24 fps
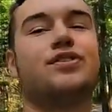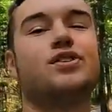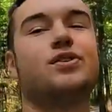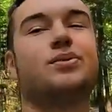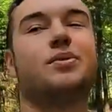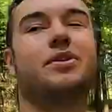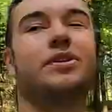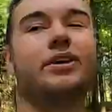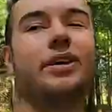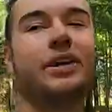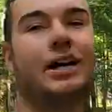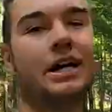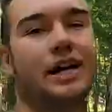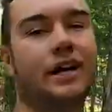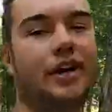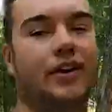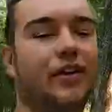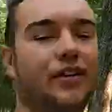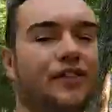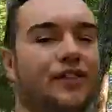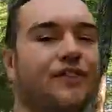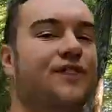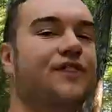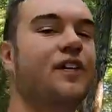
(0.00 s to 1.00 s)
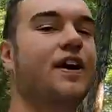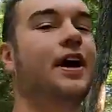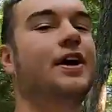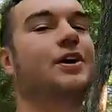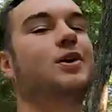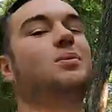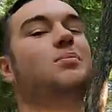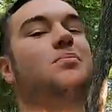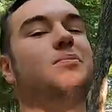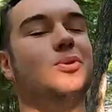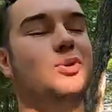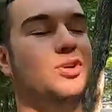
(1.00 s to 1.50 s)
everyone. and our
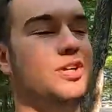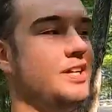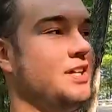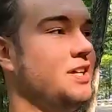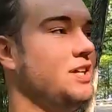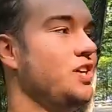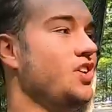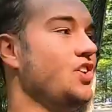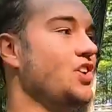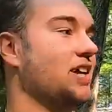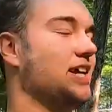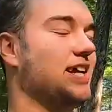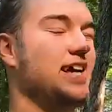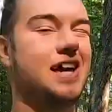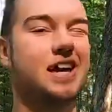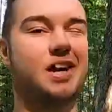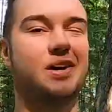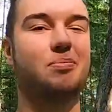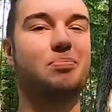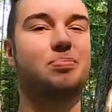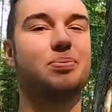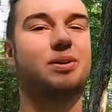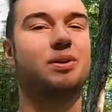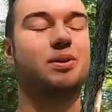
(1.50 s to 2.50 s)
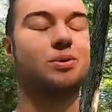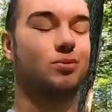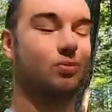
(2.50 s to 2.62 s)
final morning here at camp,